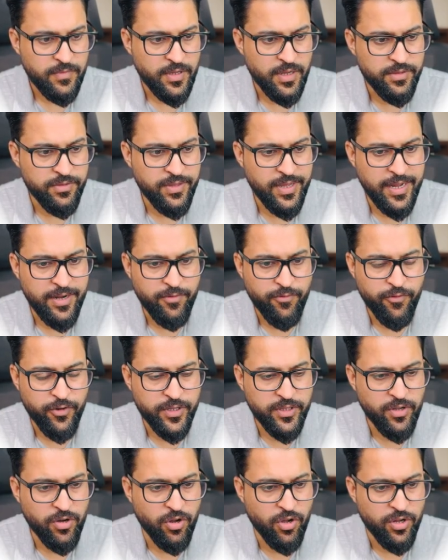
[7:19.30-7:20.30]
then
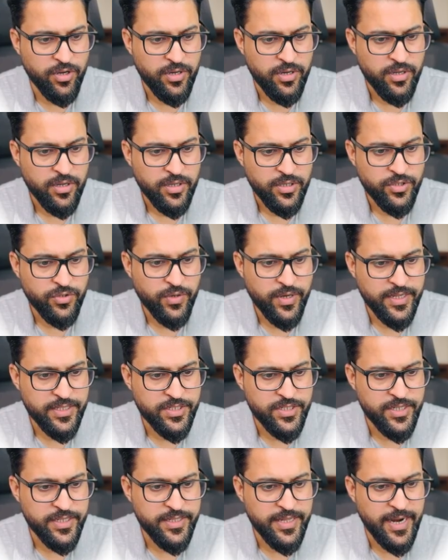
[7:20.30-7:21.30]
further on, you can
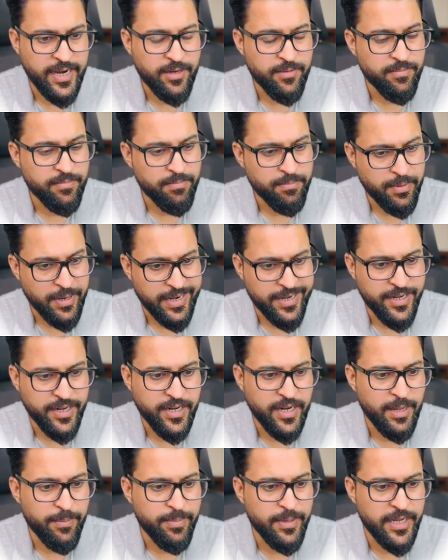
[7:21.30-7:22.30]
see that
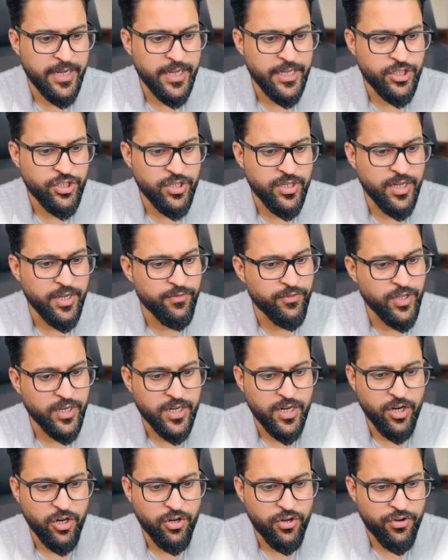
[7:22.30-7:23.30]
practical application, if the
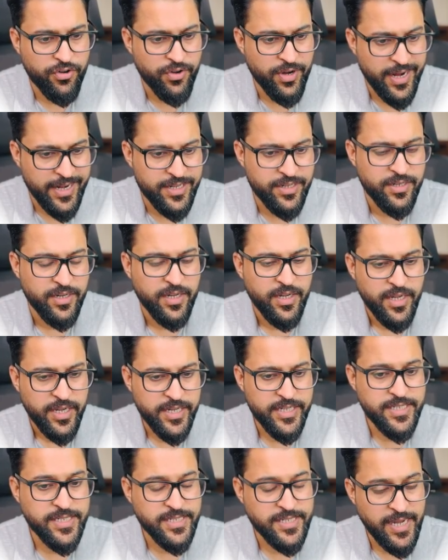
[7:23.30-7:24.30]
contract
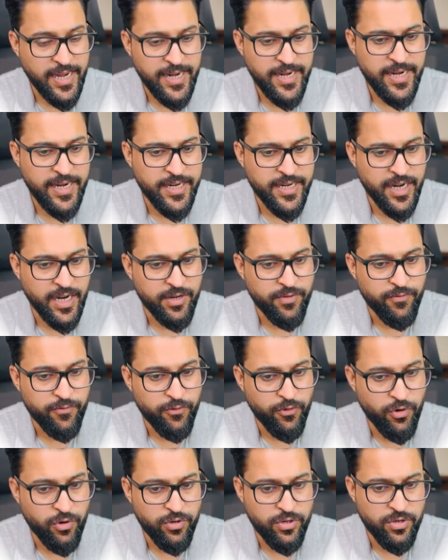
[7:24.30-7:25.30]
is silent and
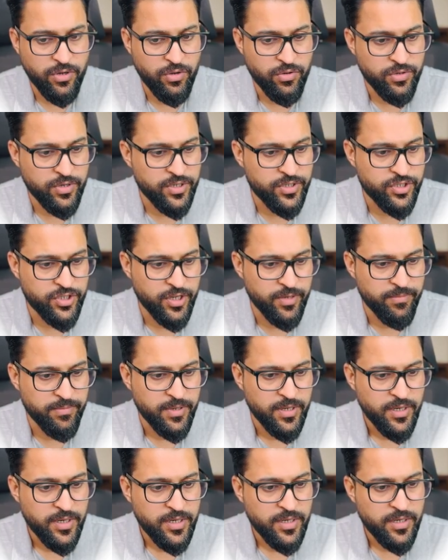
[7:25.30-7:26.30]
float ownership,